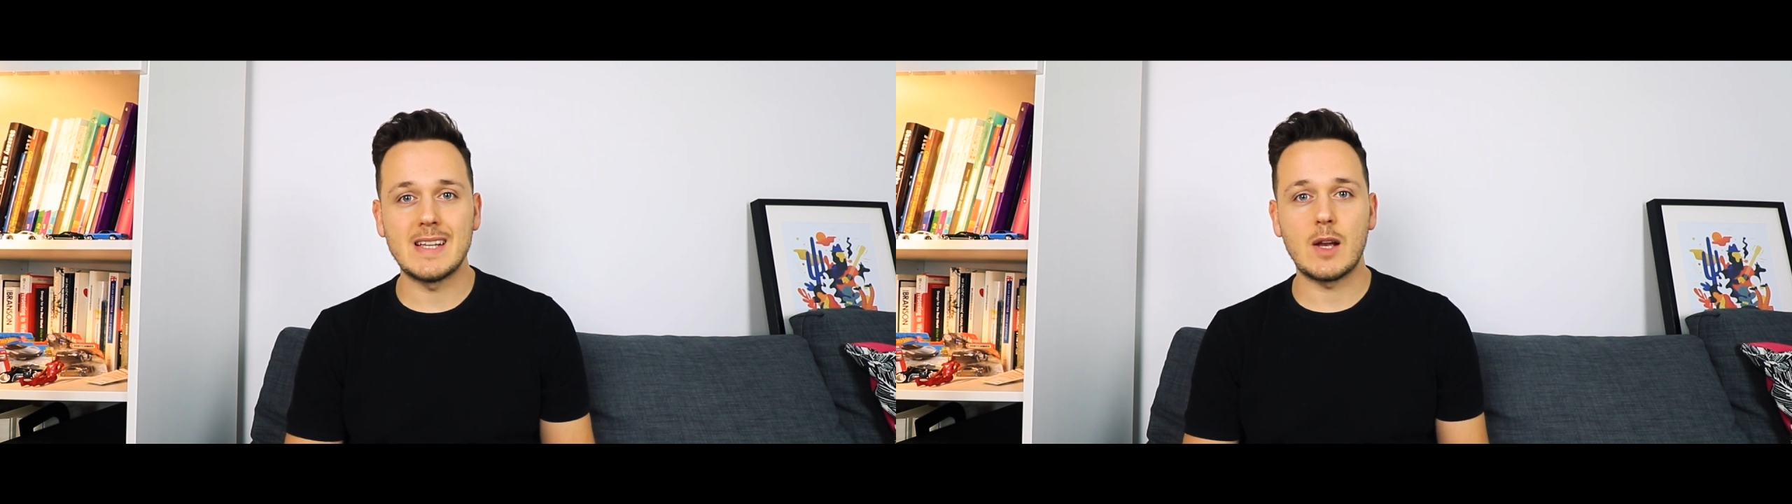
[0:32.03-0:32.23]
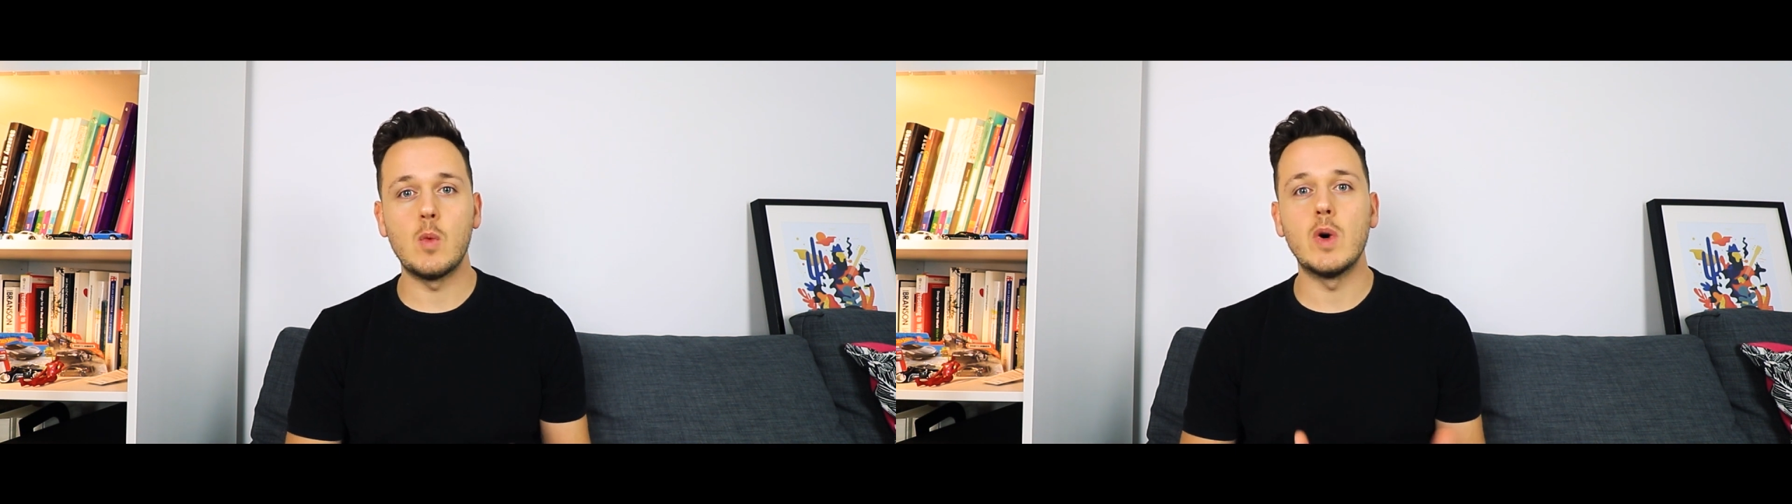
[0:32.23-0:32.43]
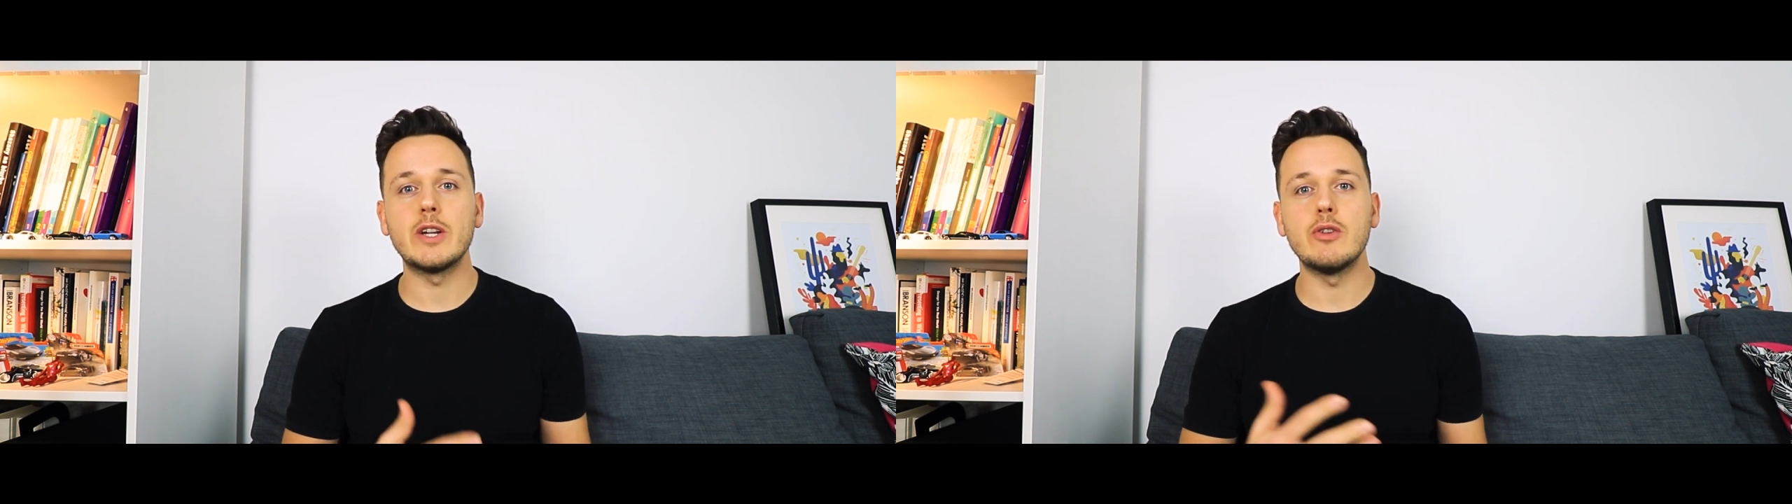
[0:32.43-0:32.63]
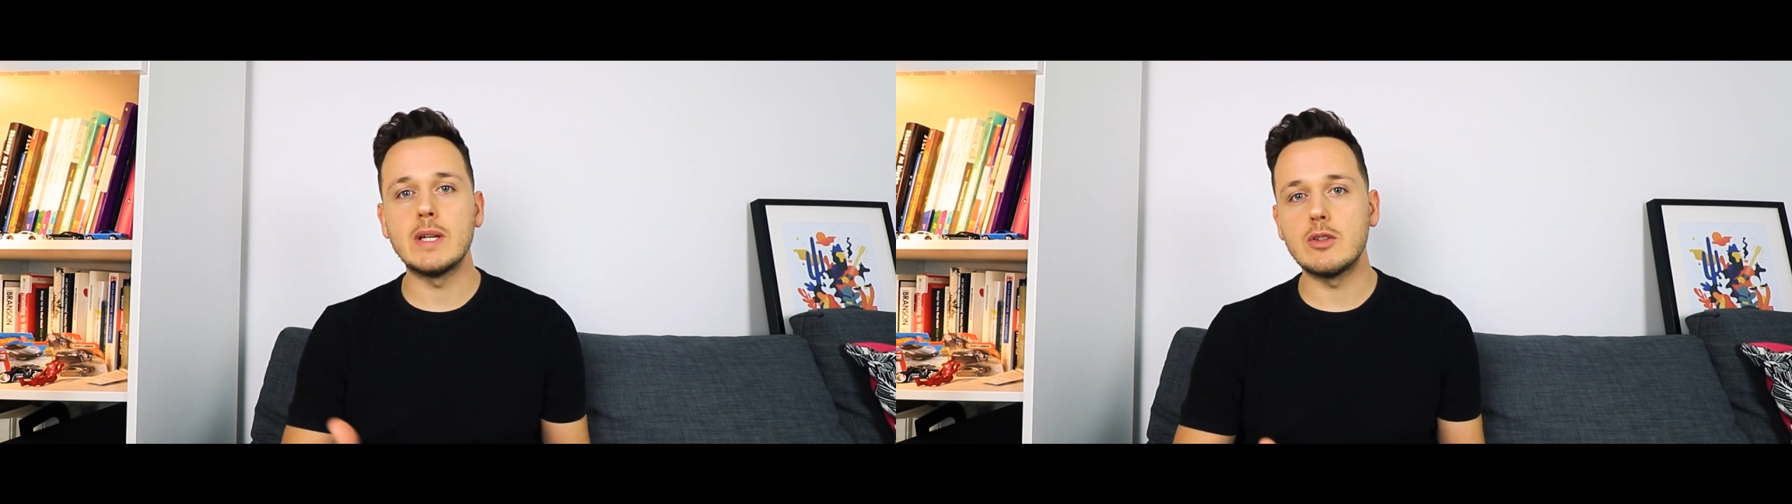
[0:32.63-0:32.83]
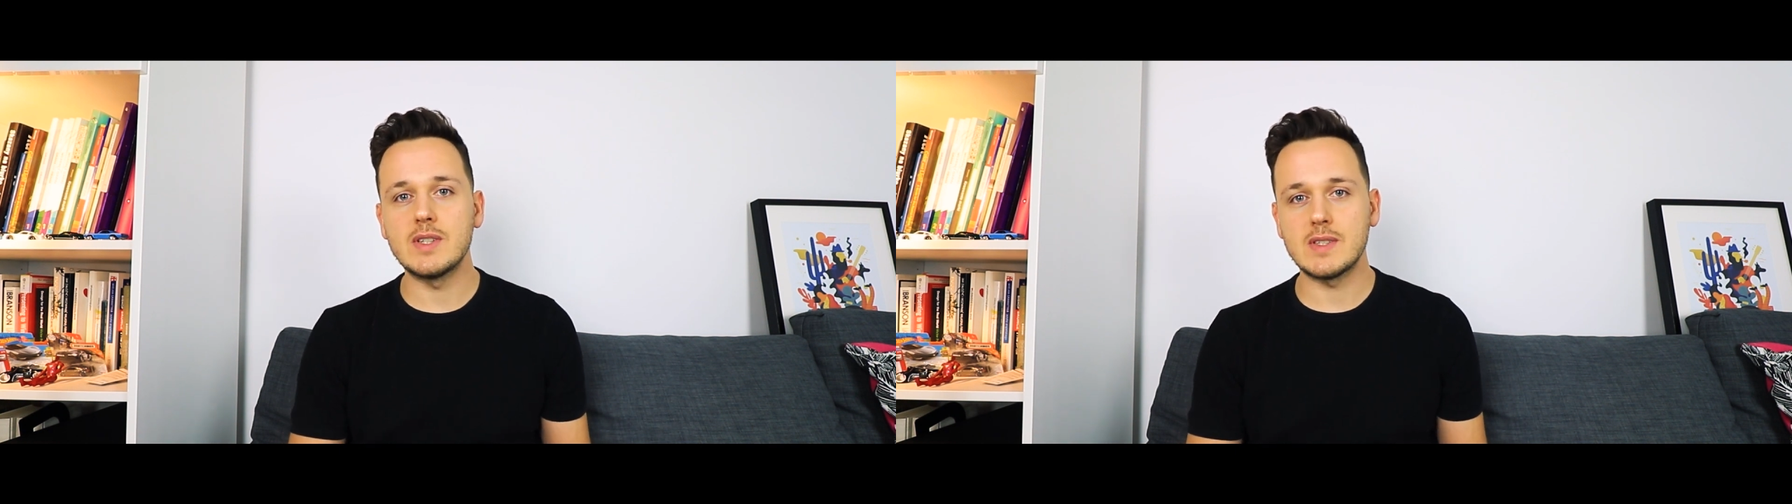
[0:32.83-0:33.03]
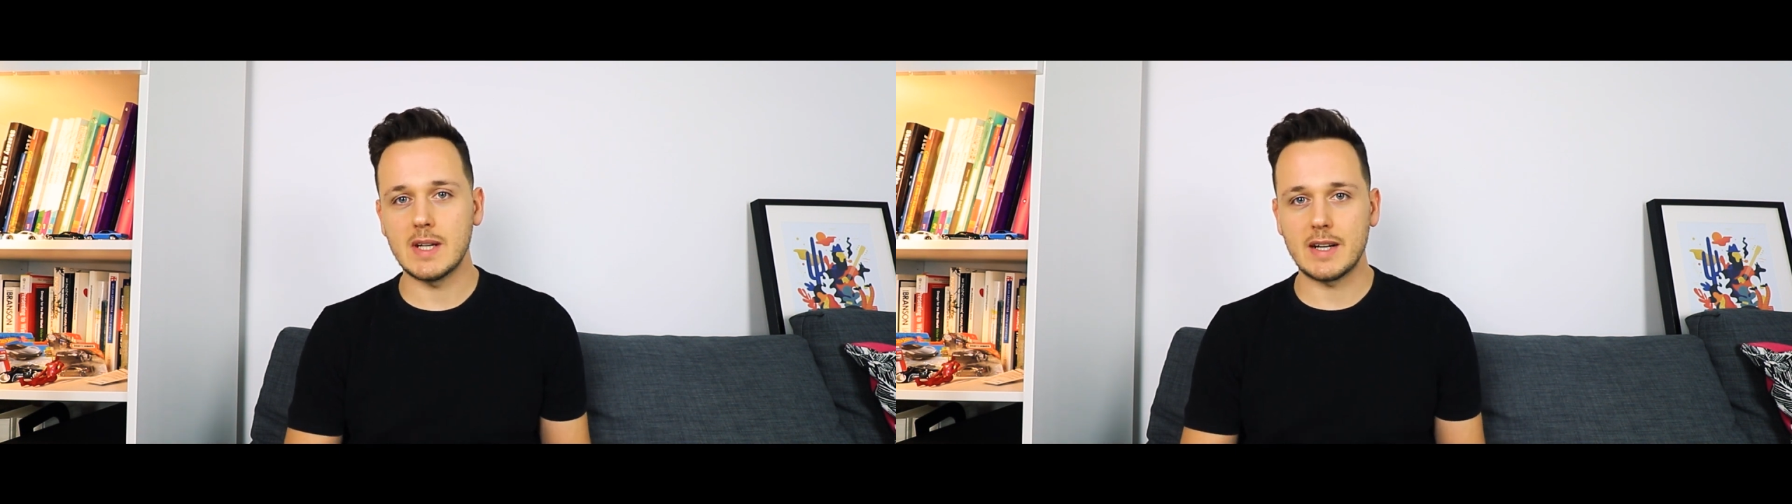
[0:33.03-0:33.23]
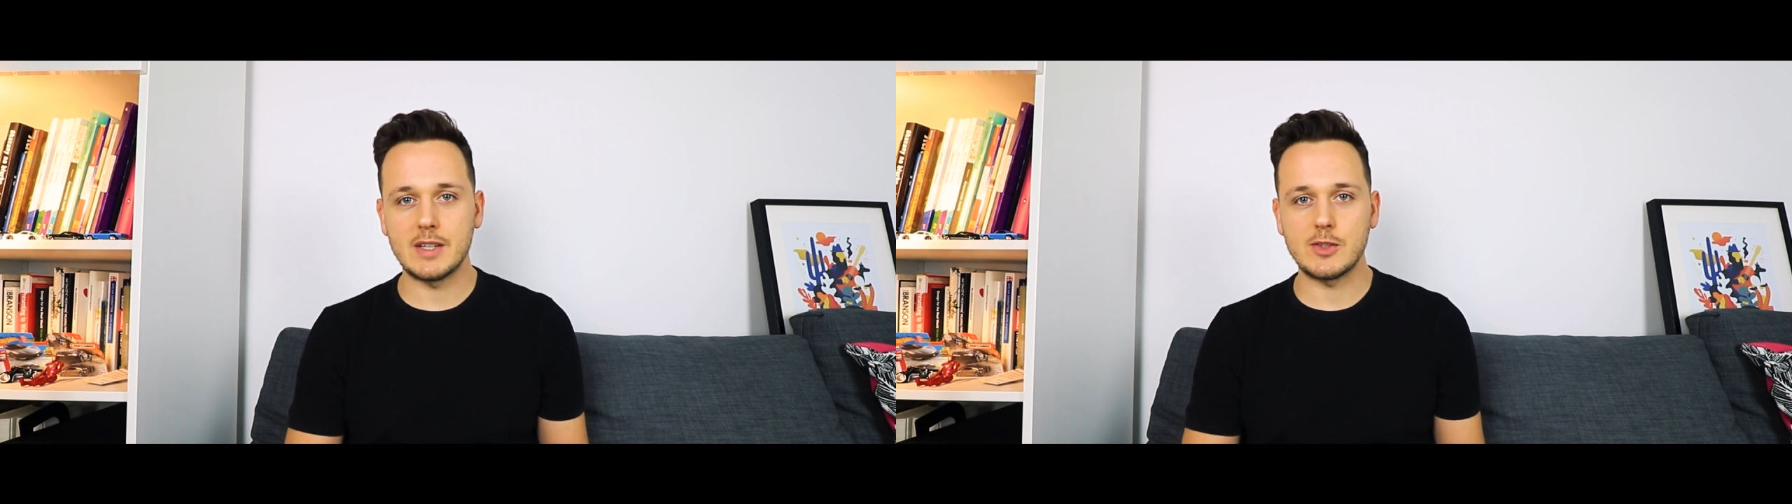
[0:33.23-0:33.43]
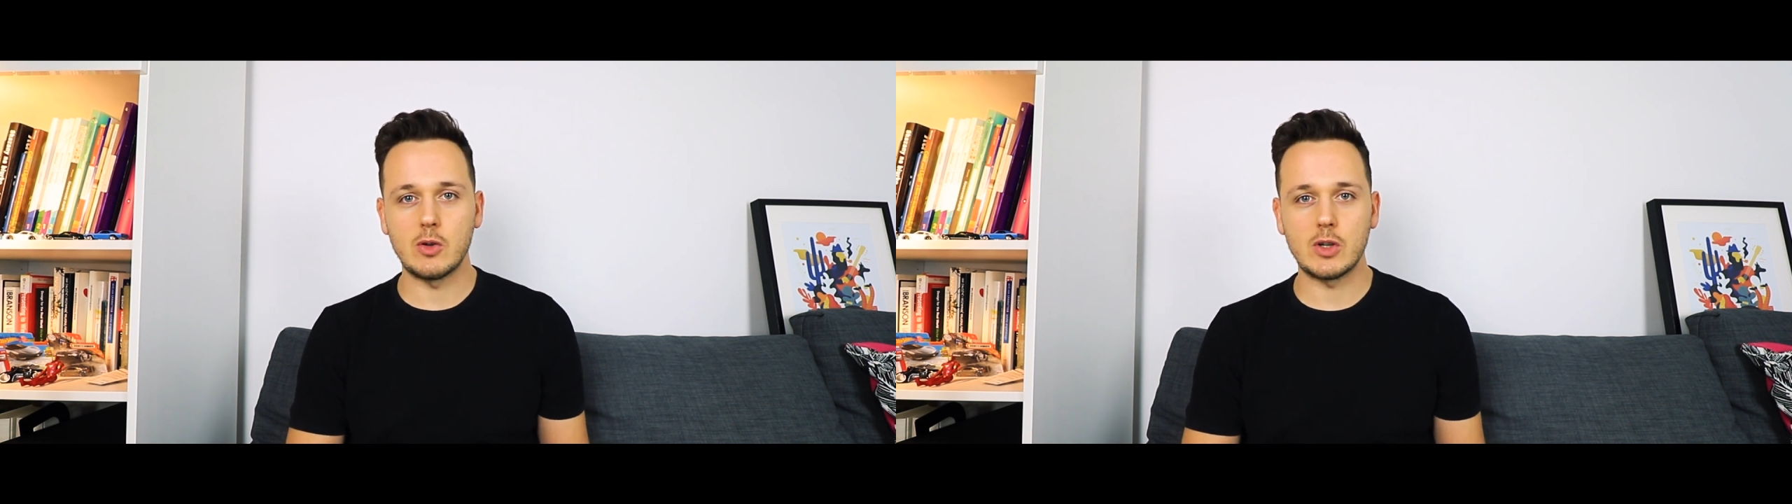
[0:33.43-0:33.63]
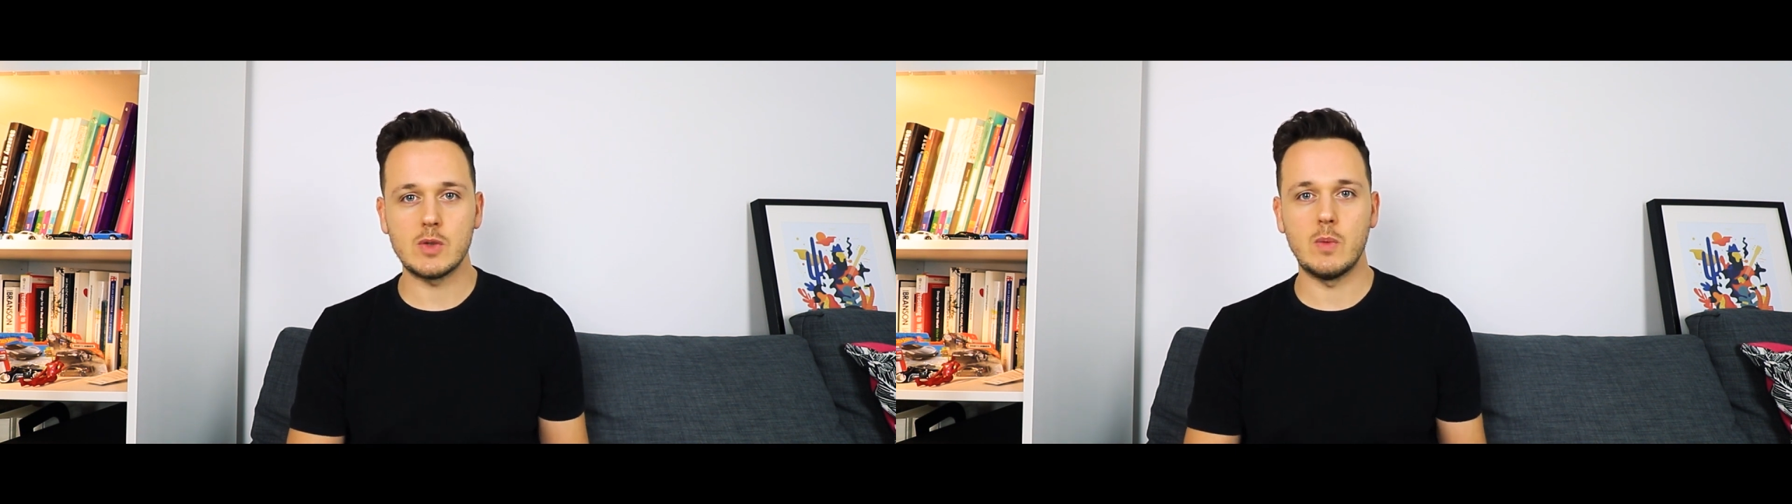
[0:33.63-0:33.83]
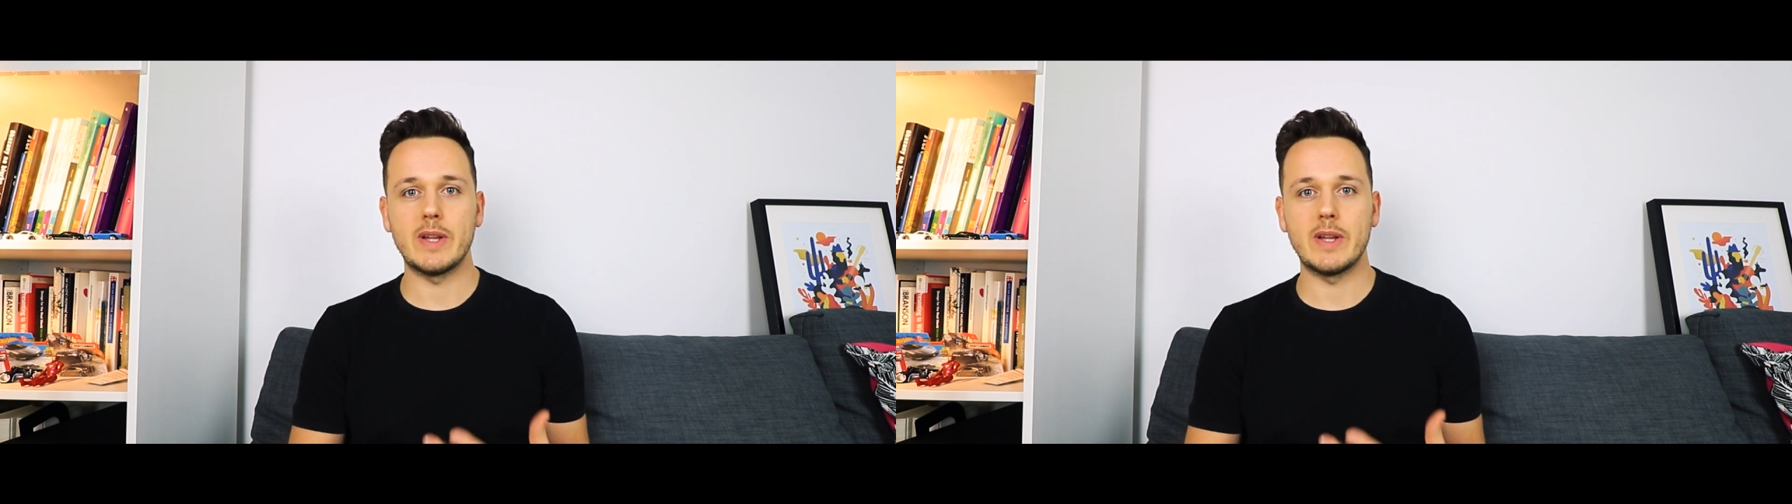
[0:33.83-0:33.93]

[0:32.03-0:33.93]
like what do you need to start this course?